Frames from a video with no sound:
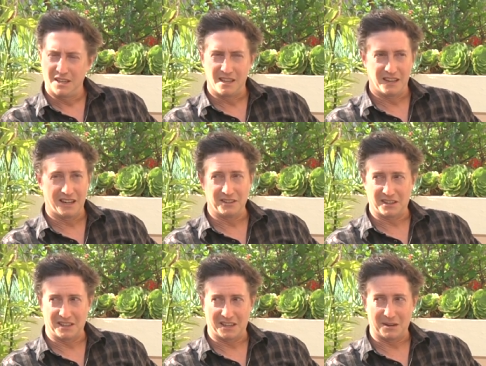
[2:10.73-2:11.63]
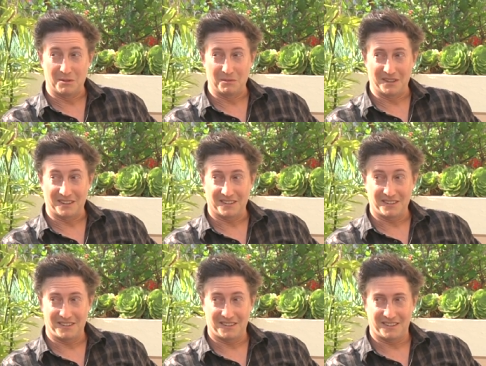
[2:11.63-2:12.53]
And then I look in the camera. I'm like,
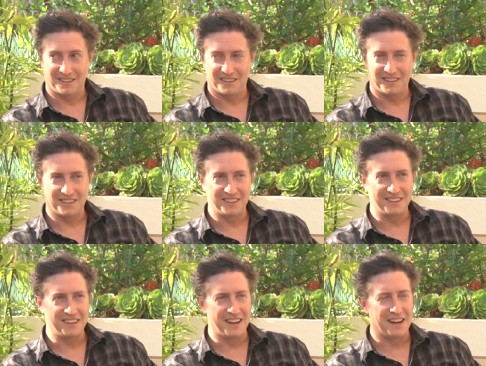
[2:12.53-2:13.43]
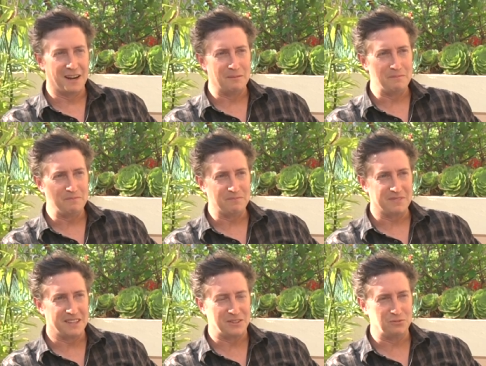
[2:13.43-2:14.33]
um,
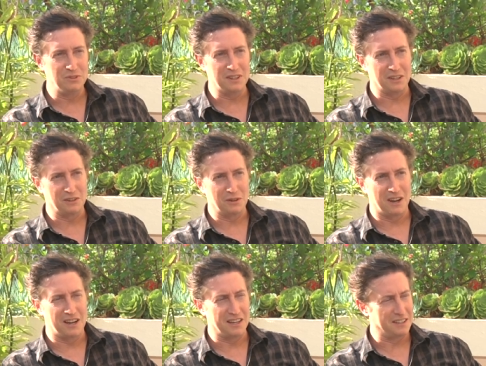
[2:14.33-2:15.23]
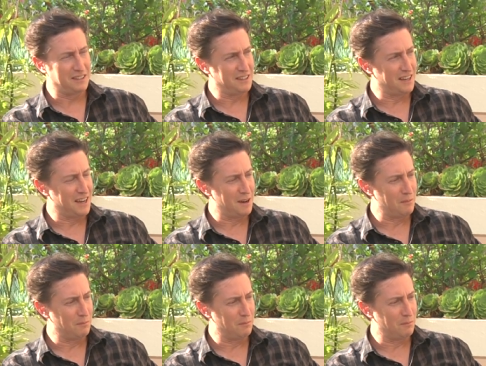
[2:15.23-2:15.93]
it's really odd. Um,